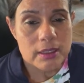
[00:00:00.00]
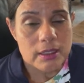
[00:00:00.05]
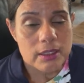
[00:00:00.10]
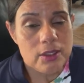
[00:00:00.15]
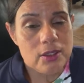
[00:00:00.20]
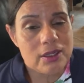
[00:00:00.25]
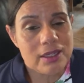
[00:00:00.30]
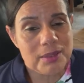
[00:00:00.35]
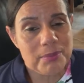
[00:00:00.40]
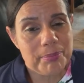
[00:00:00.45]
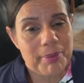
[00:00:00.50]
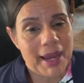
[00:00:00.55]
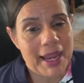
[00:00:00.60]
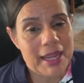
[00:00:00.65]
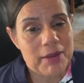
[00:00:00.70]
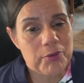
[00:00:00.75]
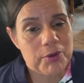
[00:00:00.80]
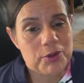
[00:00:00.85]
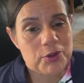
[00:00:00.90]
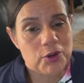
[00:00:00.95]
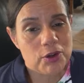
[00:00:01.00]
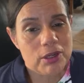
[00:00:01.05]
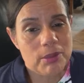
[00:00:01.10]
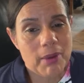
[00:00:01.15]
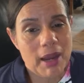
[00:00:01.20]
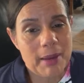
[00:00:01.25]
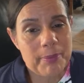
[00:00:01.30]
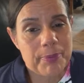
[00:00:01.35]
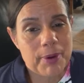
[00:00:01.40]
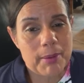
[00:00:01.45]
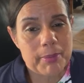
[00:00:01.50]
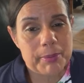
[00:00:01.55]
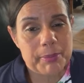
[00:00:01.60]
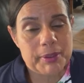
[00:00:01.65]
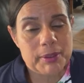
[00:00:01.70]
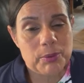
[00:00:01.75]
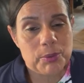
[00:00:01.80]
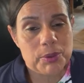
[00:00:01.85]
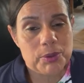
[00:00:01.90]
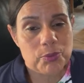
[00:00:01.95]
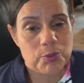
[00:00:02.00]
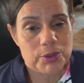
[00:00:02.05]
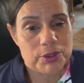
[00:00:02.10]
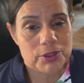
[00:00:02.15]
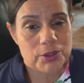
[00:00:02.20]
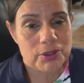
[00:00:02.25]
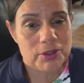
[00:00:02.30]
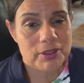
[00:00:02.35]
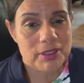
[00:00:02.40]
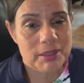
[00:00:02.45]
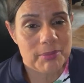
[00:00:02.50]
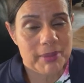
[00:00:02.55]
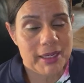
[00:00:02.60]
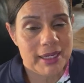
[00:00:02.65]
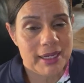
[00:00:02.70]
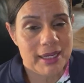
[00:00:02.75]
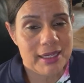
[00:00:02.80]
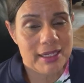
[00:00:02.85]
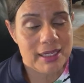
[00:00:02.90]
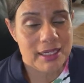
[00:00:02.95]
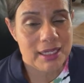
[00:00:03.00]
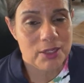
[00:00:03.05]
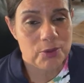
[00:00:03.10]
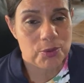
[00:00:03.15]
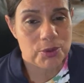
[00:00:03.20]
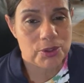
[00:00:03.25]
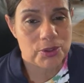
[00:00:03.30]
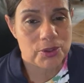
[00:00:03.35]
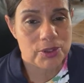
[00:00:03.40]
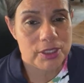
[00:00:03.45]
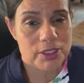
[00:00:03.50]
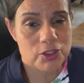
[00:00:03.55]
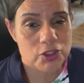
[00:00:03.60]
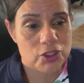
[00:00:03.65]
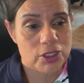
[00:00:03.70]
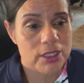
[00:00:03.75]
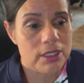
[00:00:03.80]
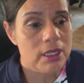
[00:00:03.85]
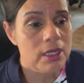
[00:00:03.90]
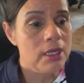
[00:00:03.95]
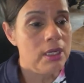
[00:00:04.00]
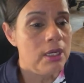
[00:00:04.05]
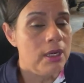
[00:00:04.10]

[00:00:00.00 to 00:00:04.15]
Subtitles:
You can buy and return them. I probably wouldn't return them. I hate returning shit.